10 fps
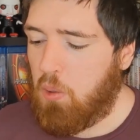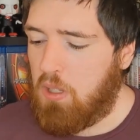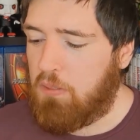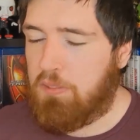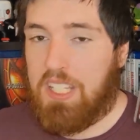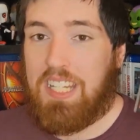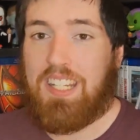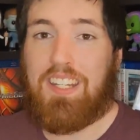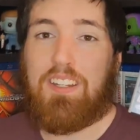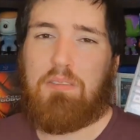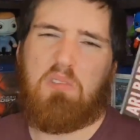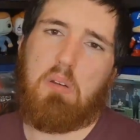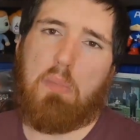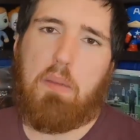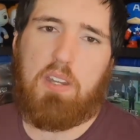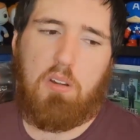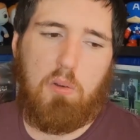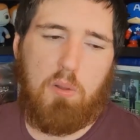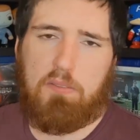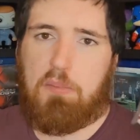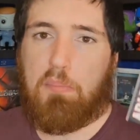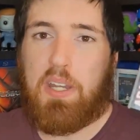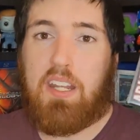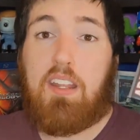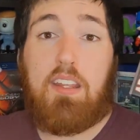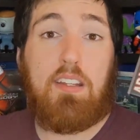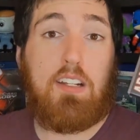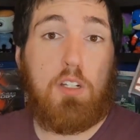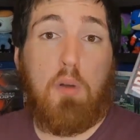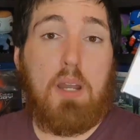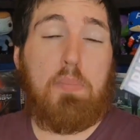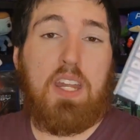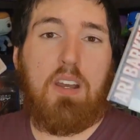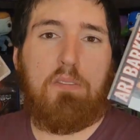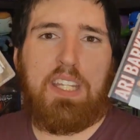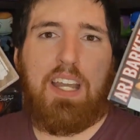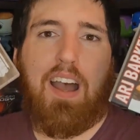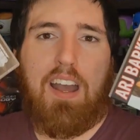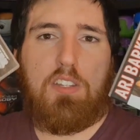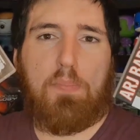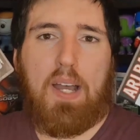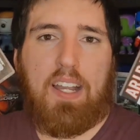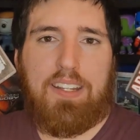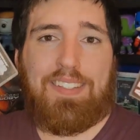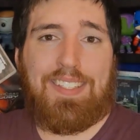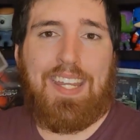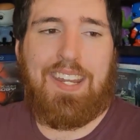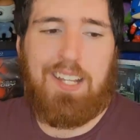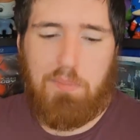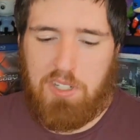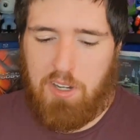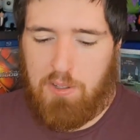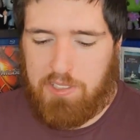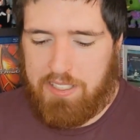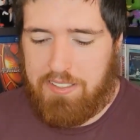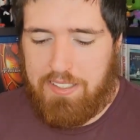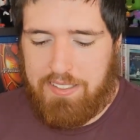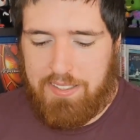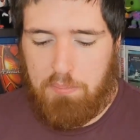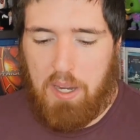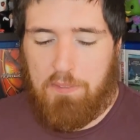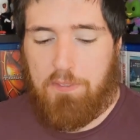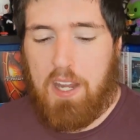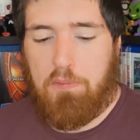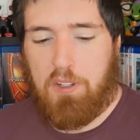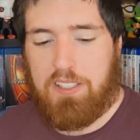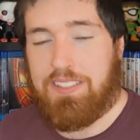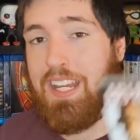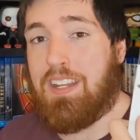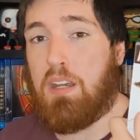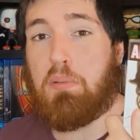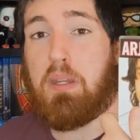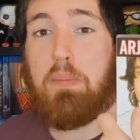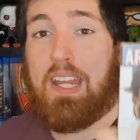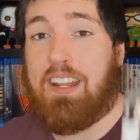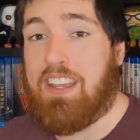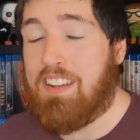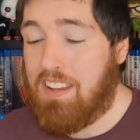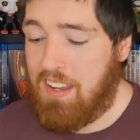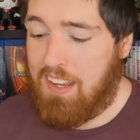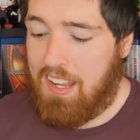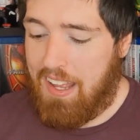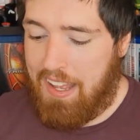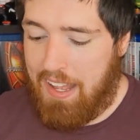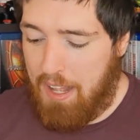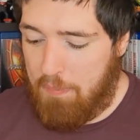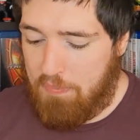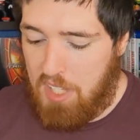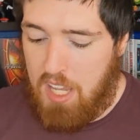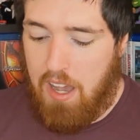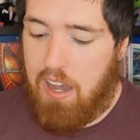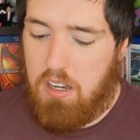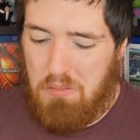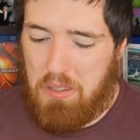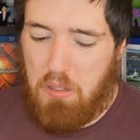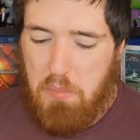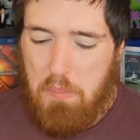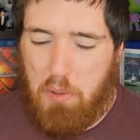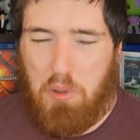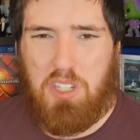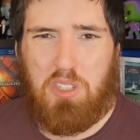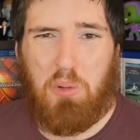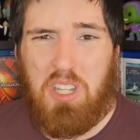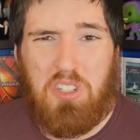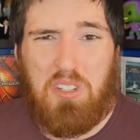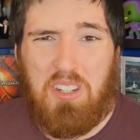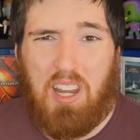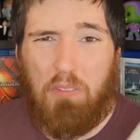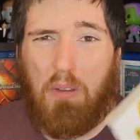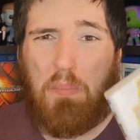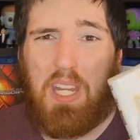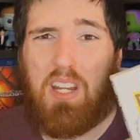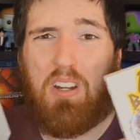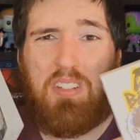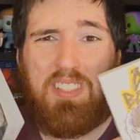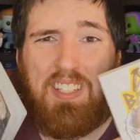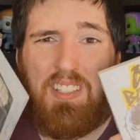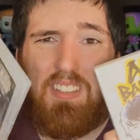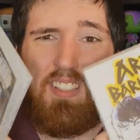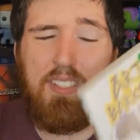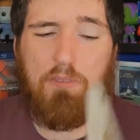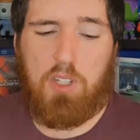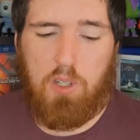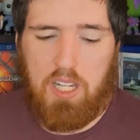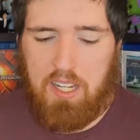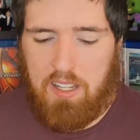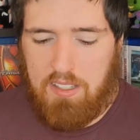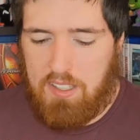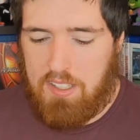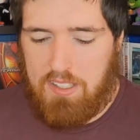all of the, well, maybe not all of them, but quite a bit of the Arj Barker stand-up shows. This is my favourite stand-up comedian. I don't really remember which is which, if I'm being honest. There's a few here.